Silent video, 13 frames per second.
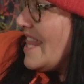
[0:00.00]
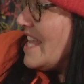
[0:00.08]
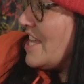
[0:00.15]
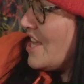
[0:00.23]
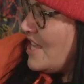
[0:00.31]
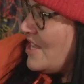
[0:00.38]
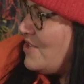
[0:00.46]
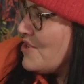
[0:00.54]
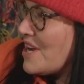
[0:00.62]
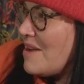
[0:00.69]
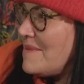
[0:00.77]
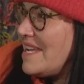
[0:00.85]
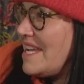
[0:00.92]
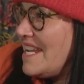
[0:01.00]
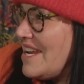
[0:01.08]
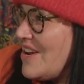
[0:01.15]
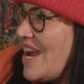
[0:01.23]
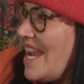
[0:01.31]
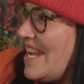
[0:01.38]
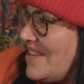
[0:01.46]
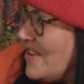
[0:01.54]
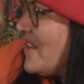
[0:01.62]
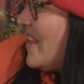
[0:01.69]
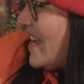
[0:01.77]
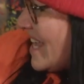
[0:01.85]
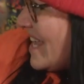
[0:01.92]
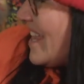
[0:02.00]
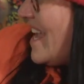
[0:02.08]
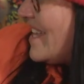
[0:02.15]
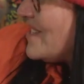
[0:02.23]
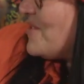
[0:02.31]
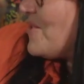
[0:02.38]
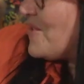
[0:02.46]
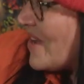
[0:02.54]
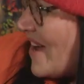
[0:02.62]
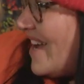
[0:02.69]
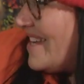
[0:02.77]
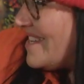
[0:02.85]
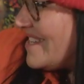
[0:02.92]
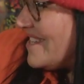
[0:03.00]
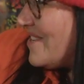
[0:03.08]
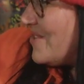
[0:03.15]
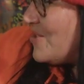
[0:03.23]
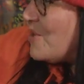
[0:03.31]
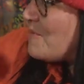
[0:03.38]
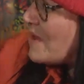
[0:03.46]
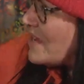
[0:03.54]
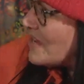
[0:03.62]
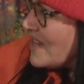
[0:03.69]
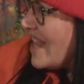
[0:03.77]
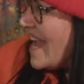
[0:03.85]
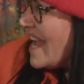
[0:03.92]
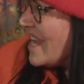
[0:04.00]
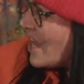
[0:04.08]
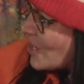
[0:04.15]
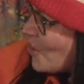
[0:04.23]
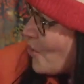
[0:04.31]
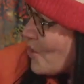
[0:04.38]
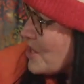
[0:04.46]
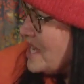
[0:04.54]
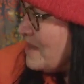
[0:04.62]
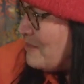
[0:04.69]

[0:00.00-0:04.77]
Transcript: Like you're coming in here and you're looking like so kind and cute, but you're like quirky